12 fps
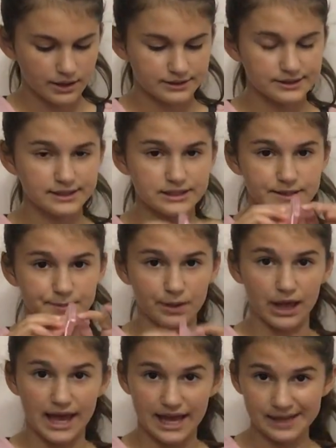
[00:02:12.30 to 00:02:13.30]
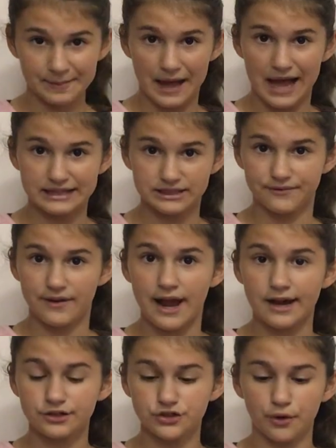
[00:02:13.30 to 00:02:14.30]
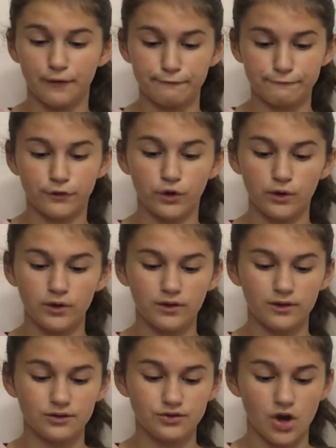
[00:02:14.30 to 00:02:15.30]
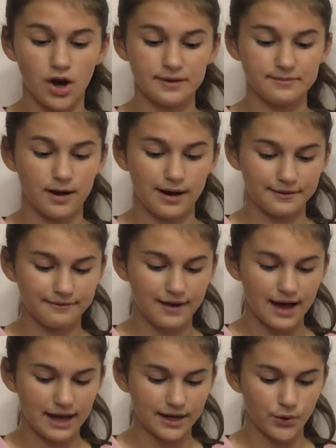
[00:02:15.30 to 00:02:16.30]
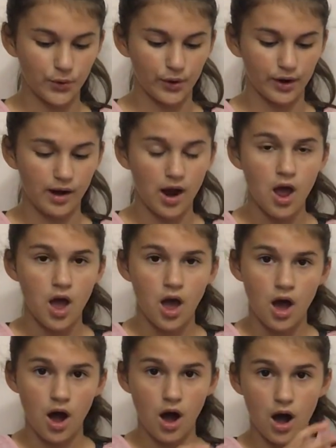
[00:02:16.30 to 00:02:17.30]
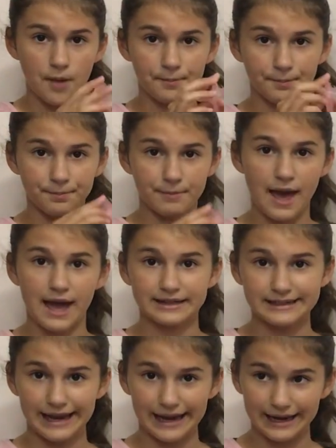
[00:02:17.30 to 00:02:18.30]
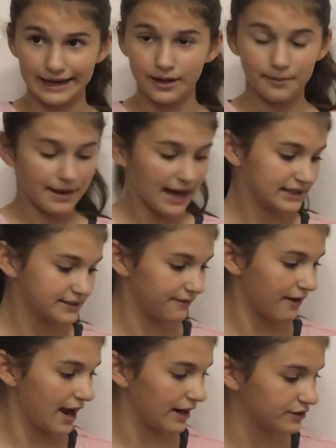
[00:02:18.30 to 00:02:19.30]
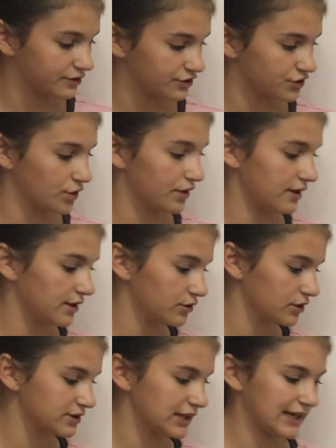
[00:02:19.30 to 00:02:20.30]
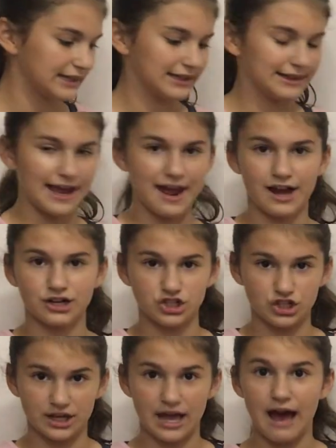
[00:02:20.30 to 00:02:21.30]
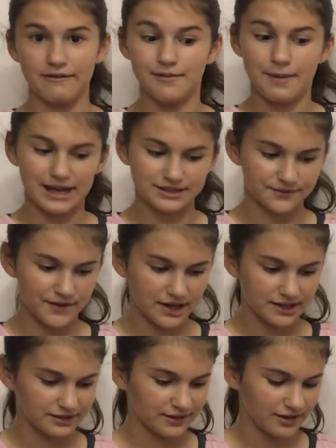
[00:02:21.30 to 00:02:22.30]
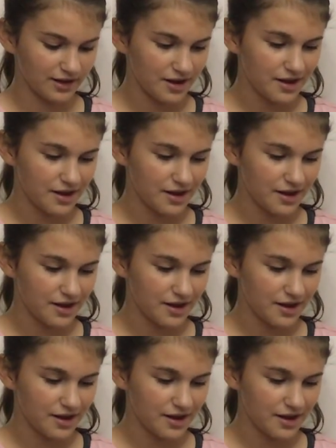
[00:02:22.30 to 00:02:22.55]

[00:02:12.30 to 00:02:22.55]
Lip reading: display pacifier, so a full non-modified or magnetic pacifier, just so that it looks like that they actually have a pacifier. And